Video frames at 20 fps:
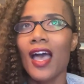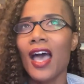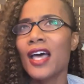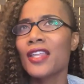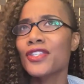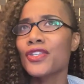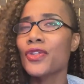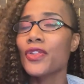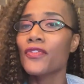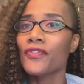
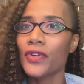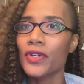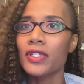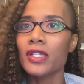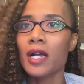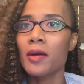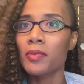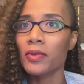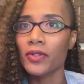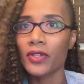And so the
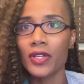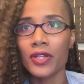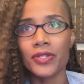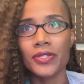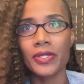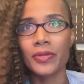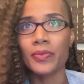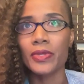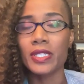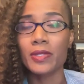first couple of
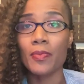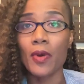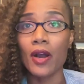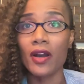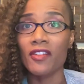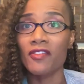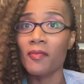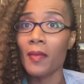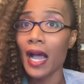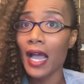years, it was
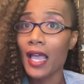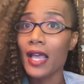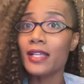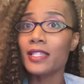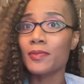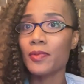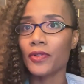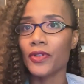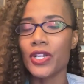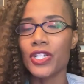part of my
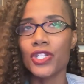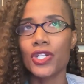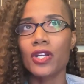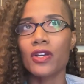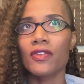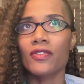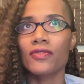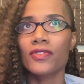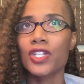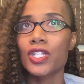
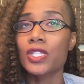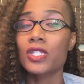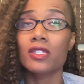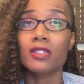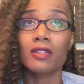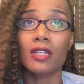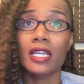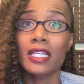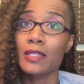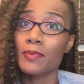exploration of just
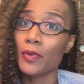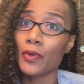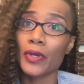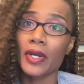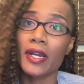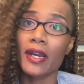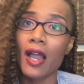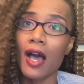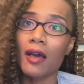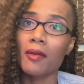
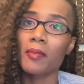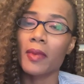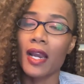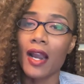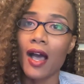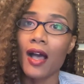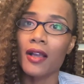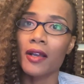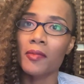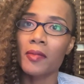exploring
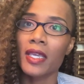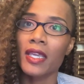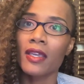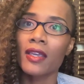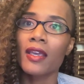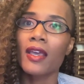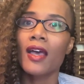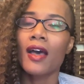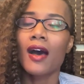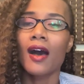
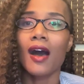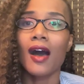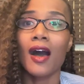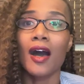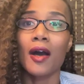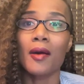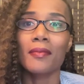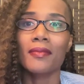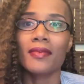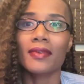non-monogamy,
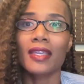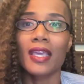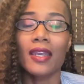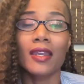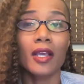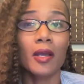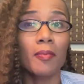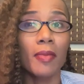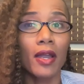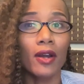
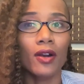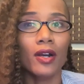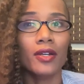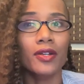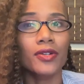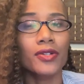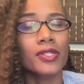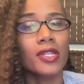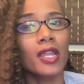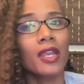getting a better
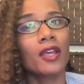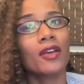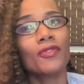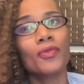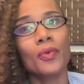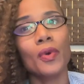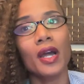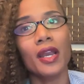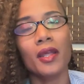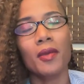understanding of
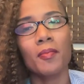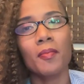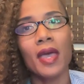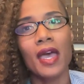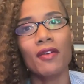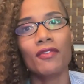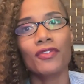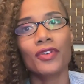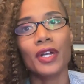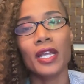what it
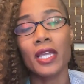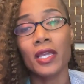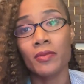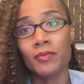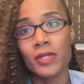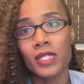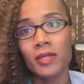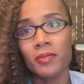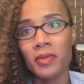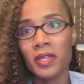meant for
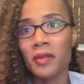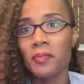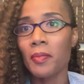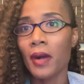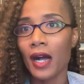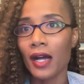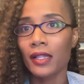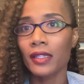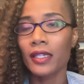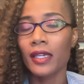him to be
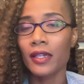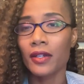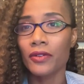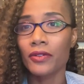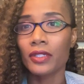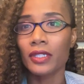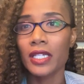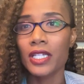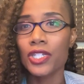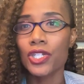poly in a
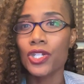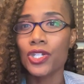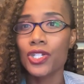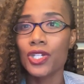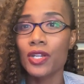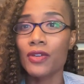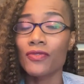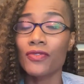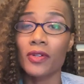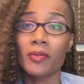
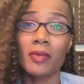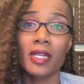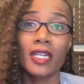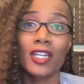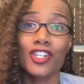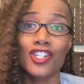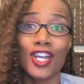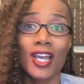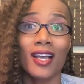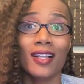relationship, for me
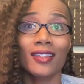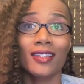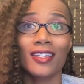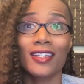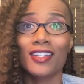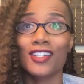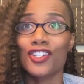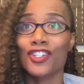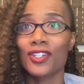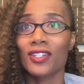to
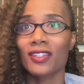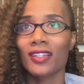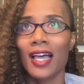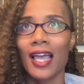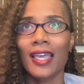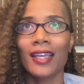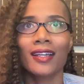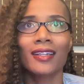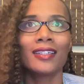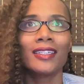challenge
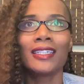like